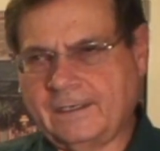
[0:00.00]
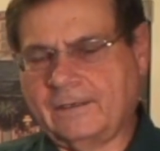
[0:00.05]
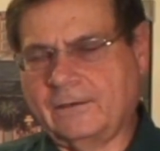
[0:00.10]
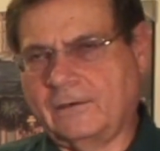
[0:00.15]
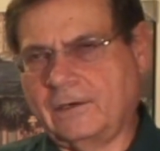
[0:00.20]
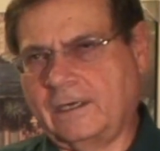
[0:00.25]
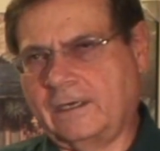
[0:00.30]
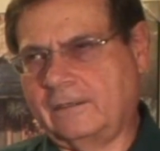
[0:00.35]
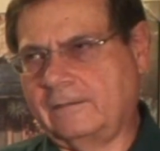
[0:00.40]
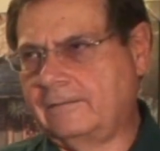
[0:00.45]

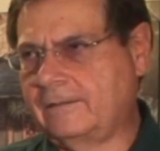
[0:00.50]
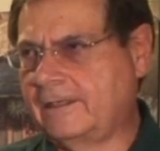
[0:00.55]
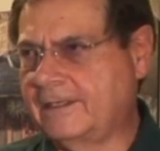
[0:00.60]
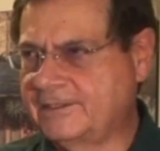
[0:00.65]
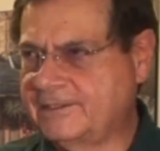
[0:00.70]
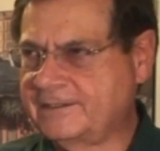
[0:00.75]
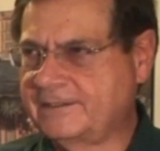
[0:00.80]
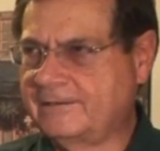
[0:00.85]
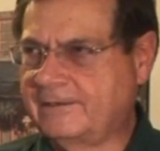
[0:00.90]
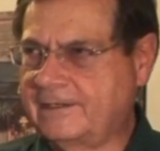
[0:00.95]
Well, I
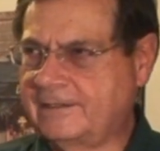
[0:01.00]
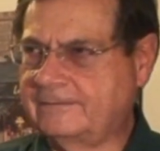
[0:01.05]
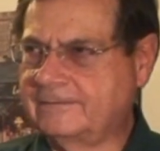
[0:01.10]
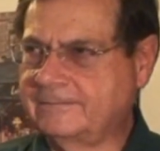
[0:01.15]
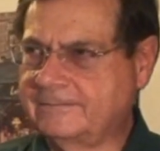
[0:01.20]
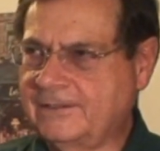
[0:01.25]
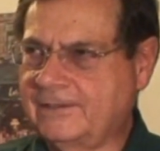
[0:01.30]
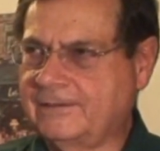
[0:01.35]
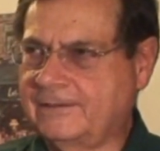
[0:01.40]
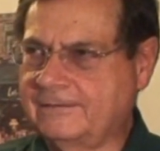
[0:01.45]
said, well,
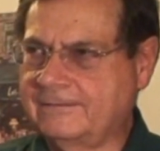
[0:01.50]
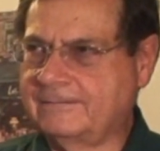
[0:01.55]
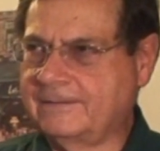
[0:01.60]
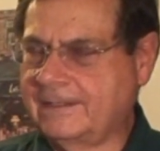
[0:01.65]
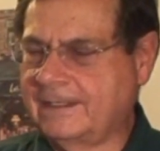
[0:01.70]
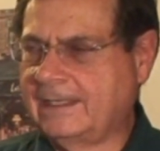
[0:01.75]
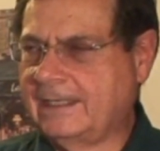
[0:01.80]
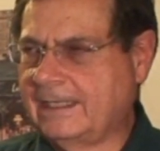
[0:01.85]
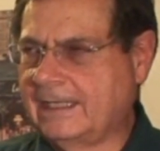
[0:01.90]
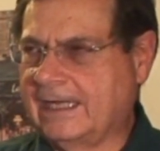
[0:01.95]
you know,
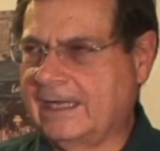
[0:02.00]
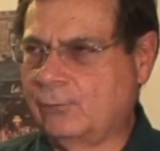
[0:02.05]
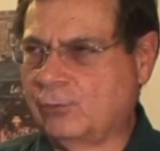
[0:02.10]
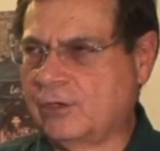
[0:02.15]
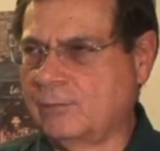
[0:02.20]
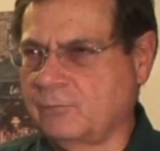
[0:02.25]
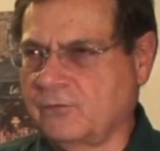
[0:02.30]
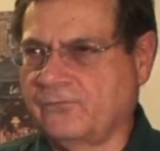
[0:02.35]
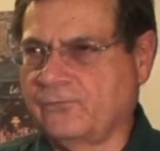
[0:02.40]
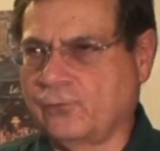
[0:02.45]
I would
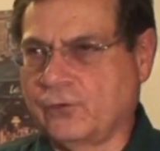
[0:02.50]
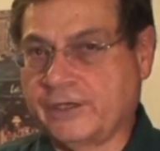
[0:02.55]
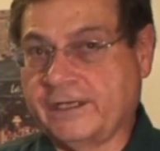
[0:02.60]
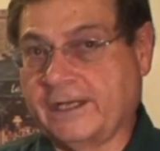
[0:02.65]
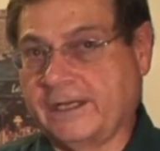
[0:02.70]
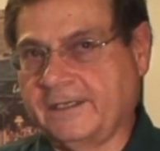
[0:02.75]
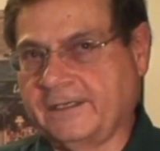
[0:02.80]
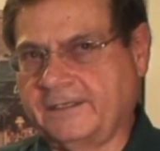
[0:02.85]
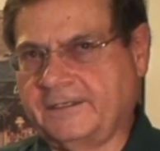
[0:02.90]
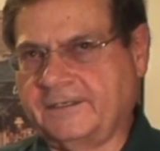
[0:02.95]
have preferred
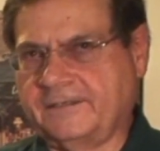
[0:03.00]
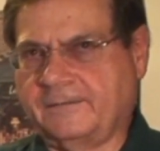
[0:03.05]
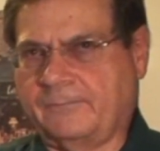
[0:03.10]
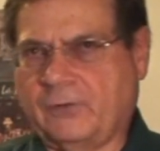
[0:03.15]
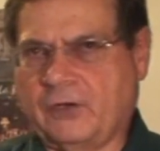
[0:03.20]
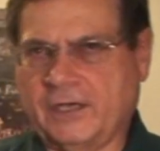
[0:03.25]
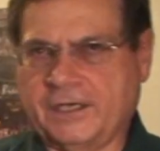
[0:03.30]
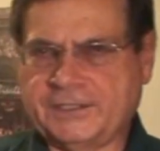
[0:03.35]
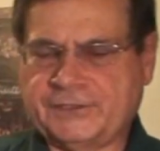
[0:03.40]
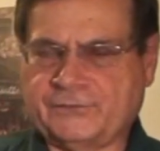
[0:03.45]
getting it in a
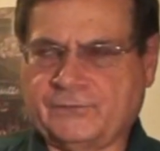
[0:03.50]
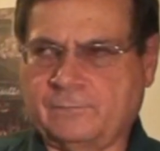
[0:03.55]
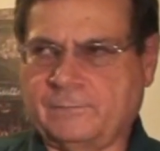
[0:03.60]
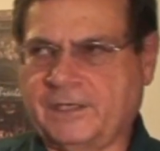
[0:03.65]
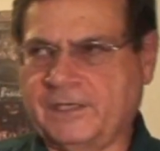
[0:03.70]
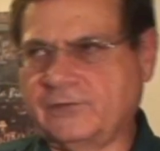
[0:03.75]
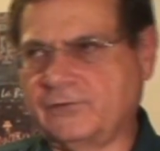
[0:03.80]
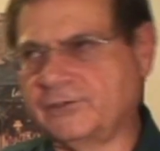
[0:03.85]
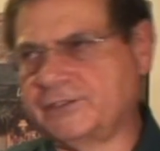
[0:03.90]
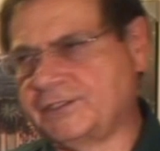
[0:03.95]
box from
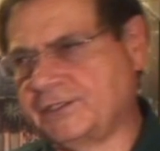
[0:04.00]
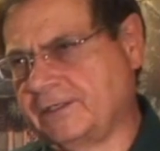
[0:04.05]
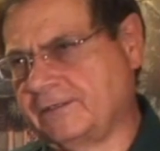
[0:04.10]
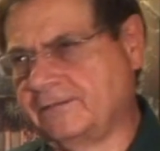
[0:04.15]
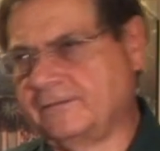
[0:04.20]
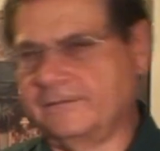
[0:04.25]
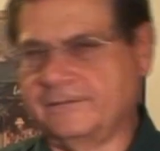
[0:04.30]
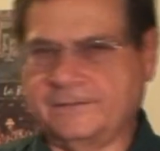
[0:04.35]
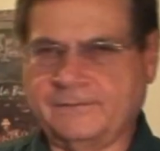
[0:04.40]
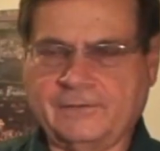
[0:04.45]
Micro
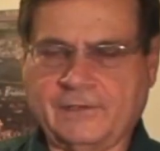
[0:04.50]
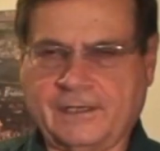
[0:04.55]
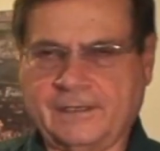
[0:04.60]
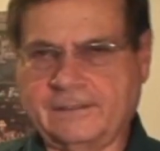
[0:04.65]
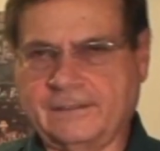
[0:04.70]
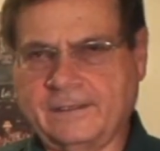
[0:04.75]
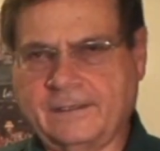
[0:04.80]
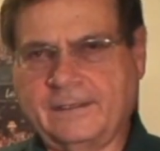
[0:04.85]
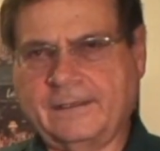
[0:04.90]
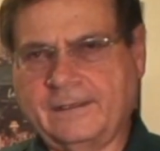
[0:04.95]
Center and not
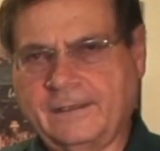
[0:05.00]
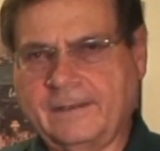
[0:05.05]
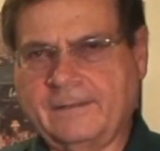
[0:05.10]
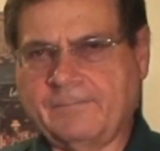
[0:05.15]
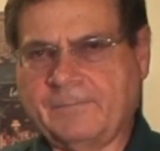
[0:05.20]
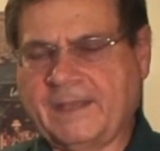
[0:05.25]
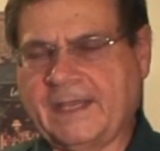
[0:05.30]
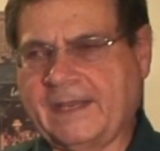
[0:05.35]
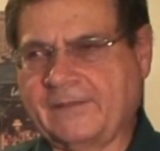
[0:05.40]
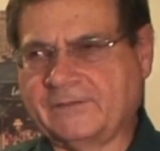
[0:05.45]

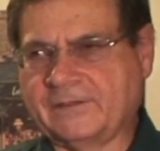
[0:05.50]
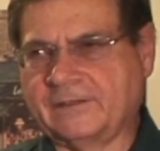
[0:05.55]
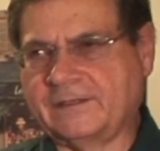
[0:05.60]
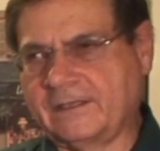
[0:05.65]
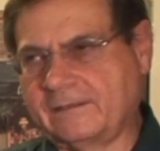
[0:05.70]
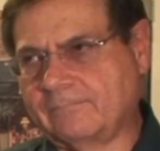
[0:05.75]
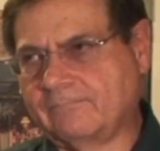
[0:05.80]
have to